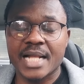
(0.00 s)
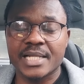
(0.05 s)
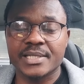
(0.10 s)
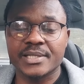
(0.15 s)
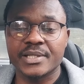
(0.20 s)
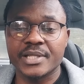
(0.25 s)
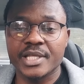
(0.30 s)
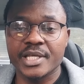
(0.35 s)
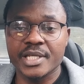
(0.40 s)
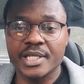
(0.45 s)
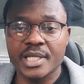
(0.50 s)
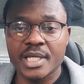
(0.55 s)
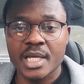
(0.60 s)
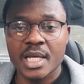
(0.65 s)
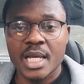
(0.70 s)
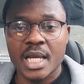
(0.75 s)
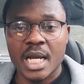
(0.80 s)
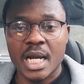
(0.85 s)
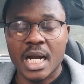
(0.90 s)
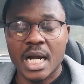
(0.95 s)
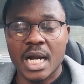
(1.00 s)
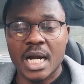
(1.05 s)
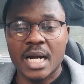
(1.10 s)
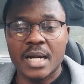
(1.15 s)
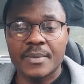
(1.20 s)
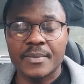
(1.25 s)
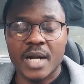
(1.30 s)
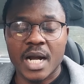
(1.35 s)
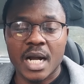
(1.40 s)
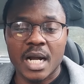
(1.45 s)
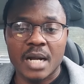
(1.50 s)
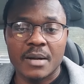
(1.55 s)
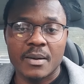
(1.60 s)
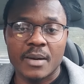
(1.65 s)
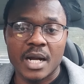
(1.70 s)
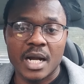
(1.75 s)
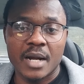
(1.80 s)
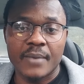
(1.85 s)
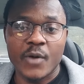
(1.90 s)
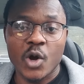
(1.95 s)
at the
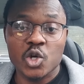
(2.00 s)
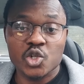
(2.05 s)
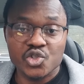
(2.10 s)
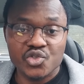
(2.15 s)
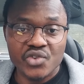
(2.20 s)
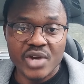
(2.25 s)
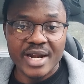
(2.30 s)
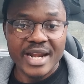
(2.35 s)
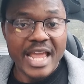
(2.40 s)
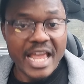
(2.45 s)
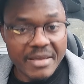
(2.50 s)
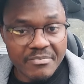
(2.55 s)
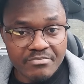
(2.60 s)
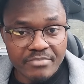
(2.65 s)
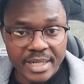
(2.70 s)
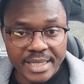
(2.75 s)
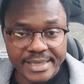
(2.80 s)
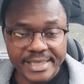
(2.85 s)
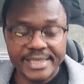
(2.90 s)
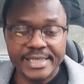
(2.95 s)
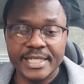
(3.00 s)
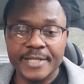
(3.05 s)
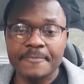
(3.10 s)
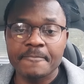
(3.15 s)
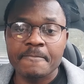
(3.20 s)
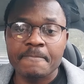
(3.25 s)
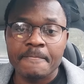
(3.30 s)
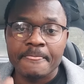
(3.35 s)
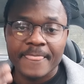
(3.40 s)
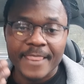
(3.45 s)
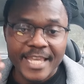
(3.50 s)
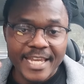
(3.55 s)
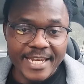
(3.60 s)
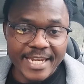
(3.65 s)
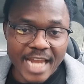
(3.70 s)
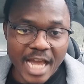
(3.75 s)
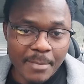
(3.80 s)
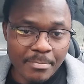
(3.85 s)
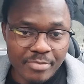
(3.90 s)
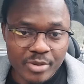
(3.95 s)
Austrian embassy
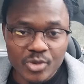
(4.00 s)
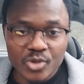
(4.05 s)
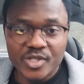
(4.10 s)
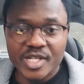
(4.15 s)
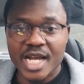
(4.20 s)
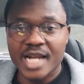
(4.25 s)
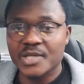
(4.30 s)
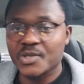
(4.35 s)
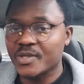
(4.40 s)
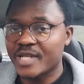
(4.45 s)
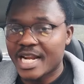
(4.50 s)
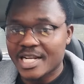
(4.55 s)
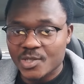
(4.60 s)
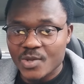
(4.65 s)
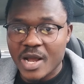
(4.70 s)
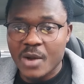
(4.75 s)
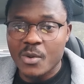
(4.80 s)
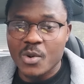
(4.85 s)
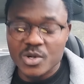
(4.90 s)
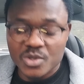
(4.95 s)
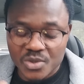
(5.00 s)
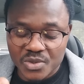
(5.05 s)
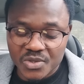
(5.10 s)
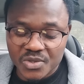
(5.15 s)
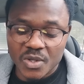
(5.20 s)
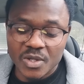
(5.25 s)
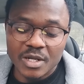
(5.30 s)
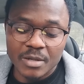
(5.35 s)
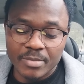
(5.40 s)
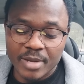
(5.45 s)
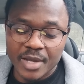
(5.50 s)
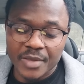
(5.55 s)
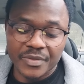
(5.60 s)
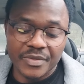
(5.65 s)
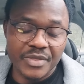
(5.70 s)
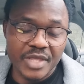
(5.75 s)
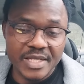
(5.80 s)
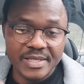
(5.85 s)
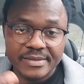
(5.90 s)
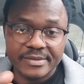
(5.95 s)
in Abuja. So that's why I want to talk about
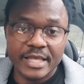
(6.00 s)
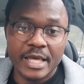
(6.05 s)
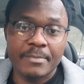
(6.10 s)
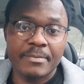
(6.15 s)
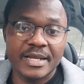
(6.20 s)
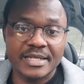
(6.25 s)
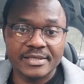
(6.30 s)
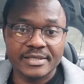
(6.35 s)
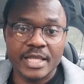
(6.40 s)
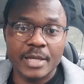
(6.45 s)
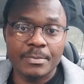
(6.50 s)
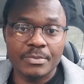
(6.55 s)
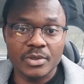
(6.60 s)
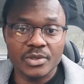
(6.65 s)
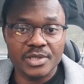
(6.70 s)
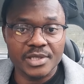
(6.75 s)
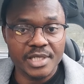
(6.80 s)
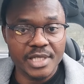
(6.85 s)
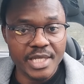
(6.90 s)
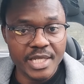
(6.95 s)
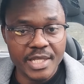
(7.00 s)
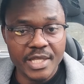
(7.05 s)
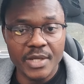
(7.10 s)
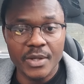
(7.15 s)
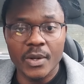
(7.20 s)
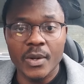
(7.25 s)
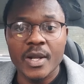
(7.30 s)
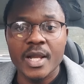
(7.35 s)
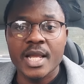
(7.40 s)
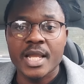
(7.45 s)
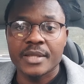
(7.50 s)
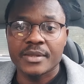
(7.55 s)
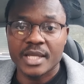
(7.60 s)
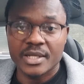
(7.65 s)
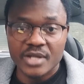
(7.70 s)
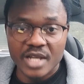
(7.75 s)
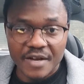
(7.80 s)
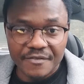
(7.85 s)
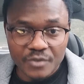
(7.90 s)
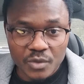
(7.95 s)
the step-by-step procedure
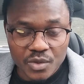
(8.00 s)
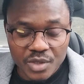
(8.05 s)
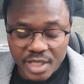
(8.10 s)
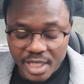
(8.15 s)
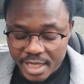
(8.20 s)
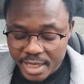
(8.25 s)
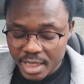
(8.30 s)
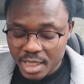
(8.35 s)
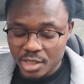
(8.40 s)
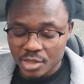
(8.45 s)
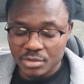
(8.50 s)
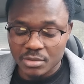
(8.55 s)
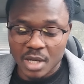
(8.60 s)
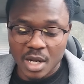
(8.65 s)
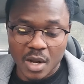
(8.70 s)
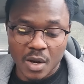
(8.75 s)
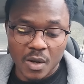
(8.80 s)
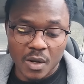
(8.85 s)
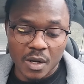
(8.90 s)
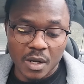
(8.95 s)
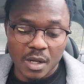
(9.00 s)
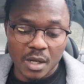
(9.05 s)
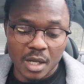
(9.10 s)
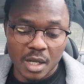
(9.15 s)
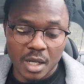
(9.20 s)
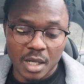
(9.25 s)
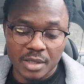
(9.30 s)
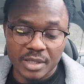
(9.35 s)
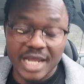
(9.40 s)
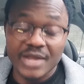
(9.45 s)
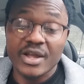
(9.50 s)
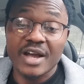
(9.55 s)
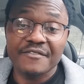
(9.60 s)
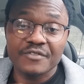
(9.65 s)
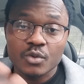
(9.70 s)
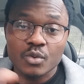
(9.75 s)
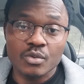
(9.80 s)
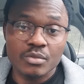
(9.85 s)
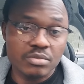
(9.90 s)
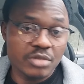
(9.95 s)
that you have to take, go
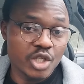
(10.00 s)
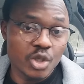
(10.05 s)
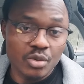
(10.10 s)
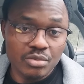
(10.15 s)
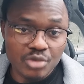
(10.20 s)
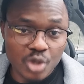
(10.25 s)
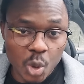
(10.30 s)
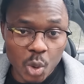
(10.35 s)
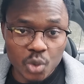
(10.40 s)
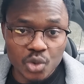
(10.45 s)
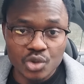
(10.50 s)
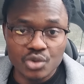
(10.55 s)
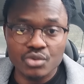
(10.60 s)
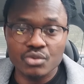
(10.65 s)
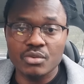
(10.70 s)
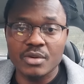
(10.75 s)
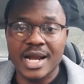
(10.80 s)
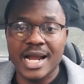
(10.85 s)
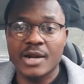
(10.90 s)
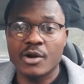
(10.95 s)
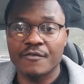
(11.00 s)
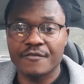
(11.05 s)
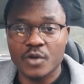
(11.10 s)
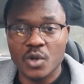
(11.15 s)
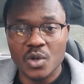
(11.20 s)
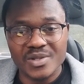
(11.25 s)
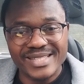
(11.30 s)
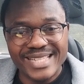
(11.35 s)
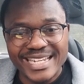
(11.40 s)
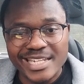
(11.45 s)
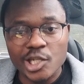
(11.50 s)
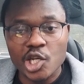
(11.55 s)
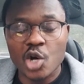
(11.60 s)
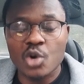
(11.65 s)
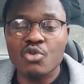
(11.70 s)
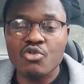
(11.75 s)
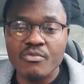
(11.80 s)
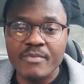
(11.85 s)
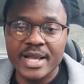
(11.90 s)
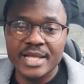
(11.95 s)
through, and of course the
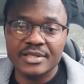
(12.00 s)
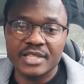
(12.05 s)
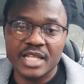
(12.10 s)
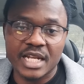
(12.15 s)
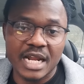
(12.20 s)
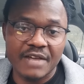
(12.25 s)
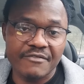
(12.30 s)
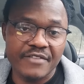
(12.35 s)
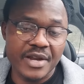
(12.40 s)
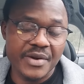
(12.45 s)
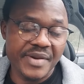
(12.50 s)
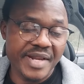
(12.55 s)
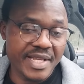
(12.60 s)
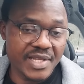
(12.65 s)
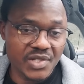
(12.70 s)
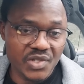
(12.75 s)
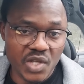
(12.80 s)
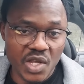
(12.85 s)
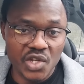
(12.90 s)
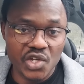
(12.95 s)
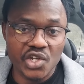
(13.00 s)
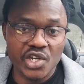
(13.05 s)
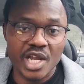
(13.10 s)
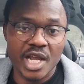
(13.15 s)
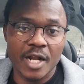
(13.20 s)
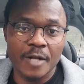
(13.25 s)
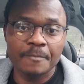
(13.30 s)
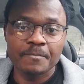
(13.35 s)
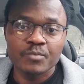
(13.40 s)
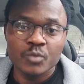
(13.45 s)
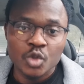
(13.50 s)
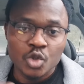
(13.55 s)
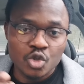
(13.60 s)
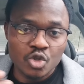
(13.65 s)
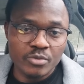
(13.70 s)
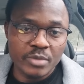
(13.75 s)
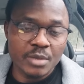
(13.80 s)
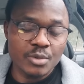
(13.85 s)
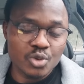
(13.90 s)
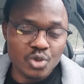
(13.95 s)
documents that are very essential
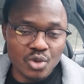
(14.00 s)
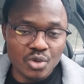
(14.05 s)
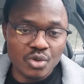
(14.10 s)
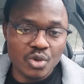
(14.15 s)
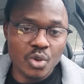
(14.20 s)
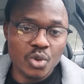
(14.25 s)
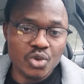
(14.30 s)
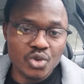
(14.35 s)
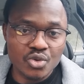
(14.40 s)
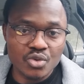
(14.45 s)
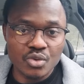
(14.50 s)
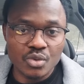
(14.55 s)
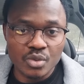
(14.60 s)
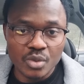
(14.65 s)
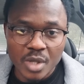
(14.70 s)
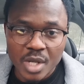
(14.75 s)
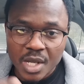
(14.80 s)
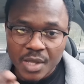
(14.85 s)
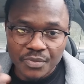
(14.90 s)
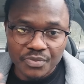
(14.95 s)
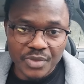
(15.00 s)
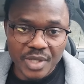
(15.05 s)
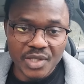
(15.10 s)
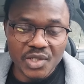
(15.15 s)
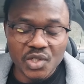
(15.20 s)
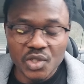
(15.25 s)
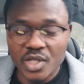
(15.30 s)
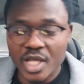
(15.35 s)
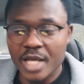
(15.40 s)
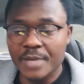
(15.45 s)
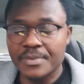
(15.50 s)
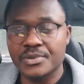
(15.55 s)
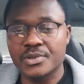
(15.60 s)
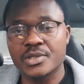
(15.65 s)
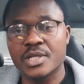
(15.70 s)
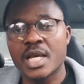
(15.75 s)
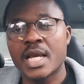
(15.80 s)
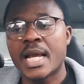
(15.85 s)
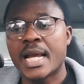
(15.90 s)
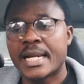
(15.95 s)
to be able to go through these
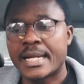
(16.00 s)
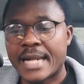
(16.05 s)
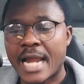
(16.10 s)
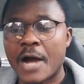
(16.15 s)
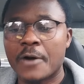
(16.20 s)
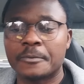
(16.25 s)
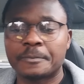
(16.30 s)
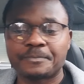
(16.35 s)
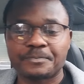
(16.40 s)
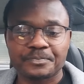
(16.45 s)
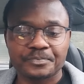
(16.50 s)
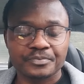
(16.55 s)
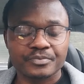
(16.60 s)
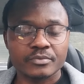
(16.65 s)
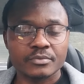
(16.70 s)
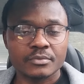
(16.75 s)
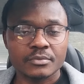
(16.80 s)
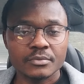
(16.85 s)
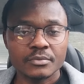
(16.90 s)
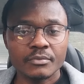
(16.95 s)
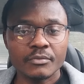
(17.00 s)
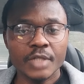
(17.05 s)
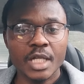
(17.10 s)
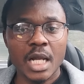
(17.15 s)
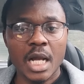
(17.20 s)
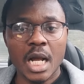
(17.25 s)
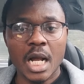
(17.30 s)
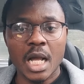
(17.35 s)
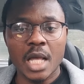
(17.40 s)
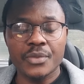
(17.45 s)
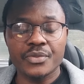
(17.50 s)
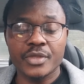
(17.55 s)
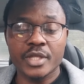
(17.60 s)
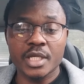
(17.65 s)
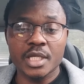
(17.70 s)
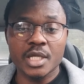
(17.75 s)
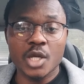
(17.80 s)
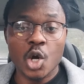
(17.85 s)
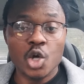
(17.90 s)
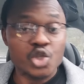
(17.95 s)
steps. Now,
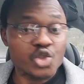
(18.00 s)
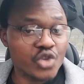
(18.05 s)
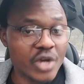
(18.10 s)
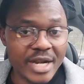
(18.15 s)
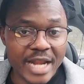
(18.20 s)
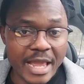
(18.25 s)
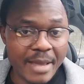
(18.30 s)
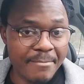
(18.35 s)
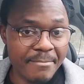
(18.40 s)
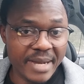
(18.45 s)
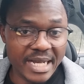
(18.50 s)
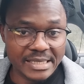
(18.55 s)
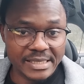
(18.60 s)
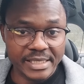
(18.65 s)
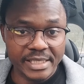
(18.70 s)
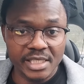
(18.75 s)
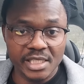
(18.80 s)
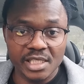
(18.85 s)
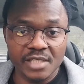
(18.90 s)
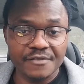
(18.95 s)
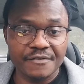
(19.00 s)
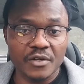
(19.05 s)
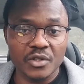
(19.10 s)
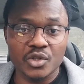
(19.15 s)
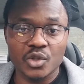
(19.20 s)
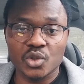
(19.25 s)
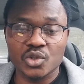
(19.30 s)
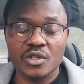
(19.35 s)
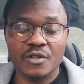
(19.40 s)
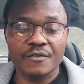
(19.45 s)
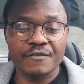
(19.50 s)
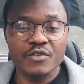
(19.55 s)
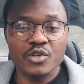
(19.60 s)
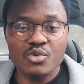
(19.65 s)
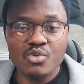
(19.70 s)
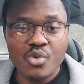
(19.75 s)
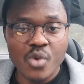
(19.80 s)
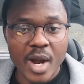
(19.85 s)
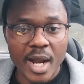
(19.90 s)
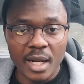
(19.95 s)
the Austrian embassy, for those of
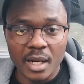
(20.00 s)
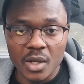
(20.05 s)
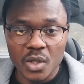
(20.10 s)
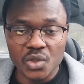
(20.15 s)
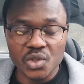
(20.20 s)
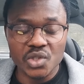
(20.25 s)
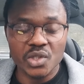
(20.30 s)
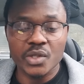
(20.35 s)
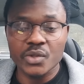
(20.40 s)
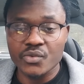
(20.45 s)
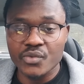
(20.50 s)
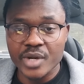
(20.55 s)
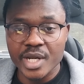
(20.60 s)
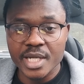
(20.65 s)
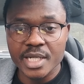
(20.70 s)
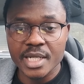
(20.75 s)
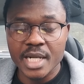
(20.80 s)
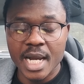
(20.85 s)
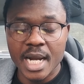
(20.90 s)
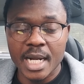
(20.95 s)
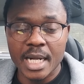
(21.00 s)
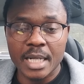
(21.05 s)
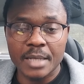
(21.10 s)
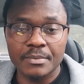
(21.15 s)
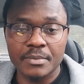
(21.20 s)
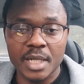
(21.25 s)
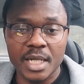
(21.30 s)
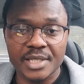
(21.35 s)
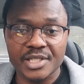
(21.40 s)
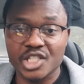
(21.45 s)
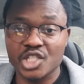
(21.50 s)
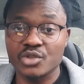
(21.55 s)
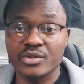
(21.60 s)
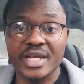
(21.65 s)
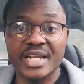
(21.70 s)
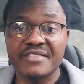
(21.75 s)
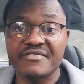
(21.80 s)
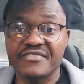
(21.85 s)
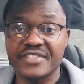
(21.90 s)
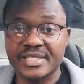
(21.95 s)
you who are considering
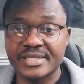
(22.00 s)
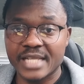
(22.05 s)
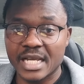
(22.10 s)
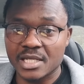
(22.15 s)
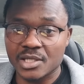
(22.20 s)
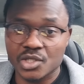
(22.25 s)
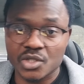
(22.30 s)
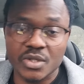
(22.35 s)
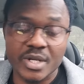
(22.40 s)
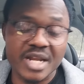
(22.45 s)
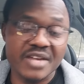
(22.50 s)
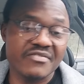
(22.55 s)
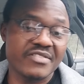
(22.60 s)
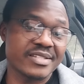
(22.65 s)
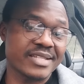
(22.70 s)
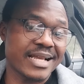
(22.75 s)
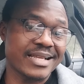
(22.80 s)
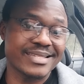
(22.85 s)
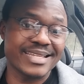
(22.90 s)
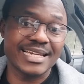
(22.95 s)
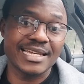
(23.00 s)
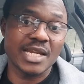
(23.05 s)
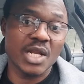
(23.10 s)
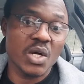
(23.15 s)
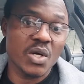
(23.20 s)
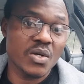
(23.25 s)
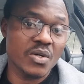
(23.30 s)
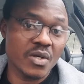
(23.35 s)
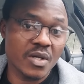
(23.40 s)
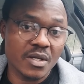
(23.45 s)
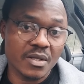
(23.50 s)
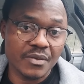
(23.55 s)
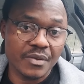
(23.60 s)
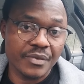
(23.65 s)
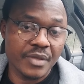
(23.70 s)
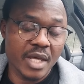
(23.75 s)
student visa is a long